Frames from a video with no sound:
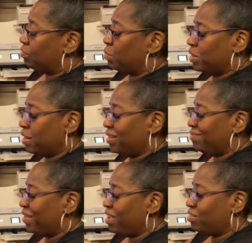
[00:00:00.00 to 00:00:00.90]
but I
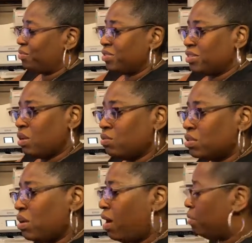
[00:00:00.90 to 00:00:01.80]
found the
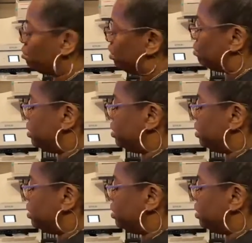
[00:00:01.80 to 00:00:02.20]
results are pretty